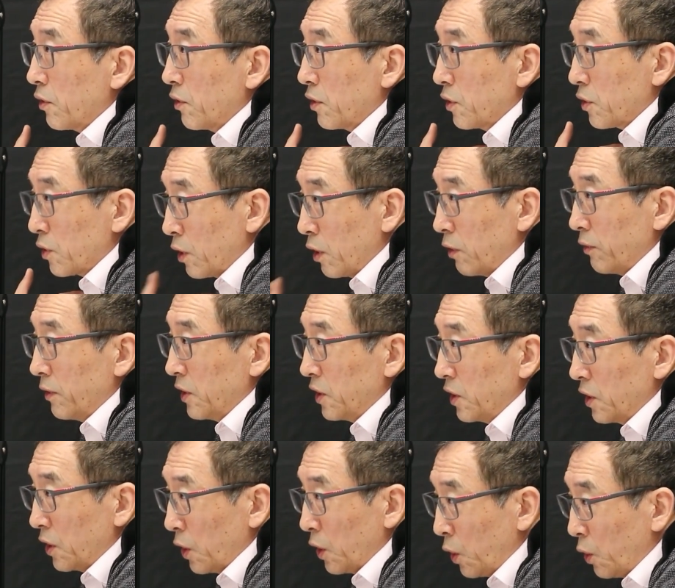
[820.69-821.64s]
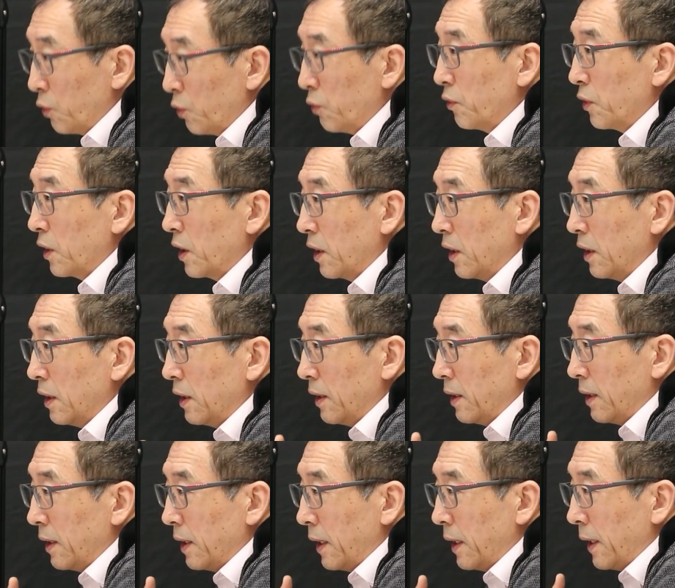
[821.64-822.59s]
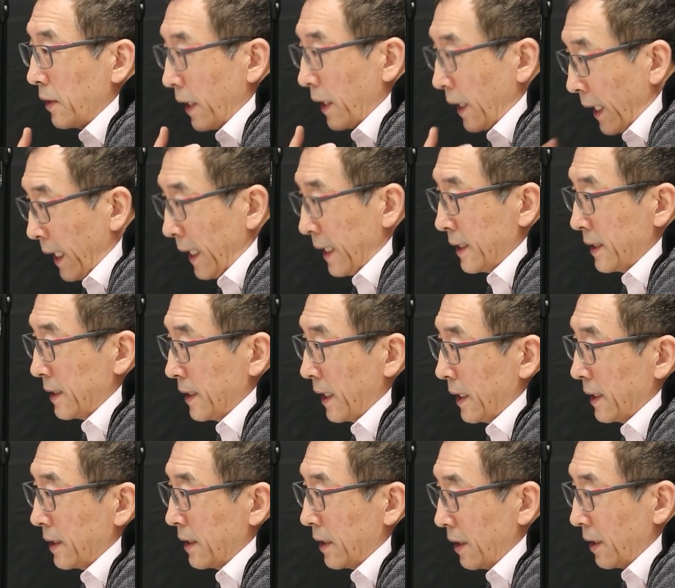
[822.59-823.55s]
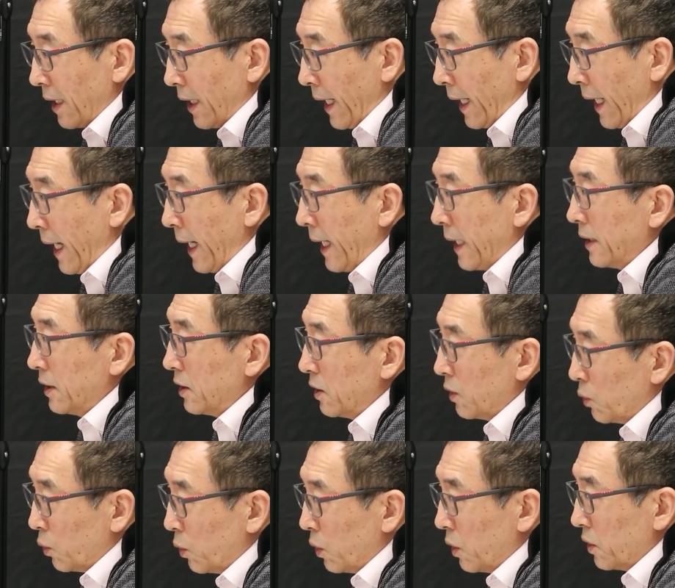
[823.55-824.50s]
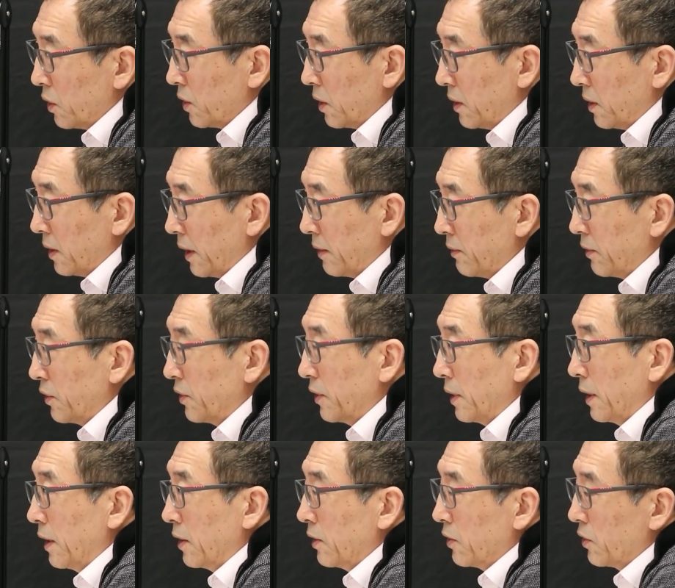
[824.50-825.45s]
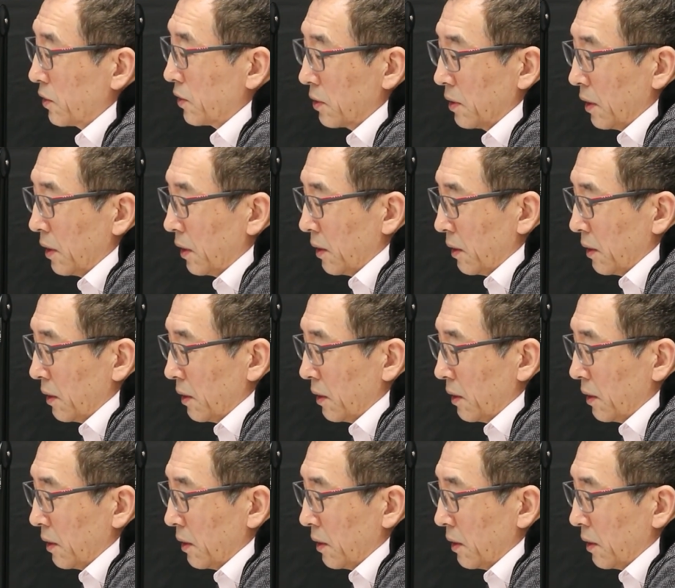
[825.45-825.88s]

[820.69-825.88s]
the sovereignty over their asset, the land, the water, and everything else.